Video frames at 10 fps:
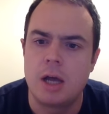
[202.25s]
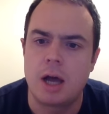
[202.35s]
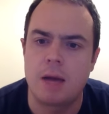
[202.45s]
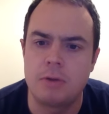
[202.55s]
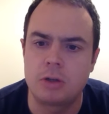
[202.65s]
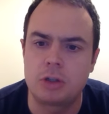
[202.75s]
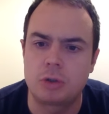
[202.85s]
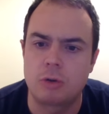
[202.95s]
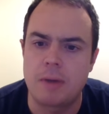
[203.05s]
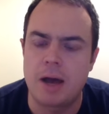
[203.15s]
I'm not
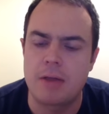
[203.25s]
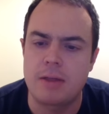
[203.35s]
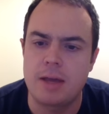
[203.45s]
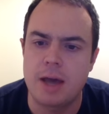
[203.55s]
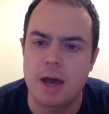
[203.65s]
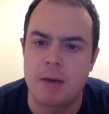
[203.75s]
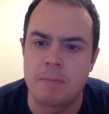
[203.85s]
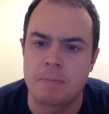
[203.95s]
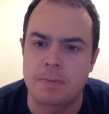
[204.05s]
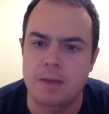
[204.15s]
sure about the
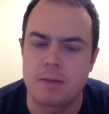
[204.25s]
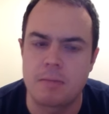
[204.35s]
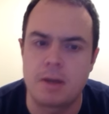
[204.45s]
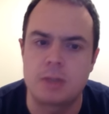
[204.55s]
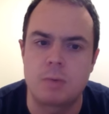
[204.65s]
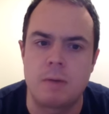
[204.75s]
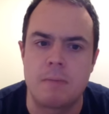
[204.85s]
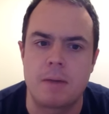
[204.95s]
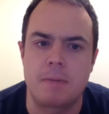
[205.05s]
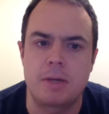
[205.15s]
um, the minus one,
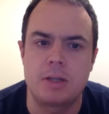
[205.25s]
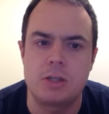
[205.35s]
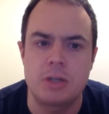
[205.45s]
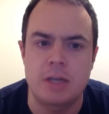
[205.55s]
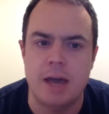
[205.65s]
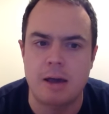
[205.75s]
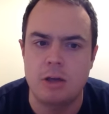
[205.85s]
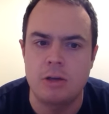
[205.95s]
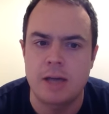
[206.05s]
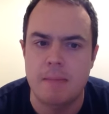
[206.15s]
but because you can get you
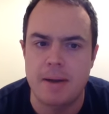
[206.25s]
can get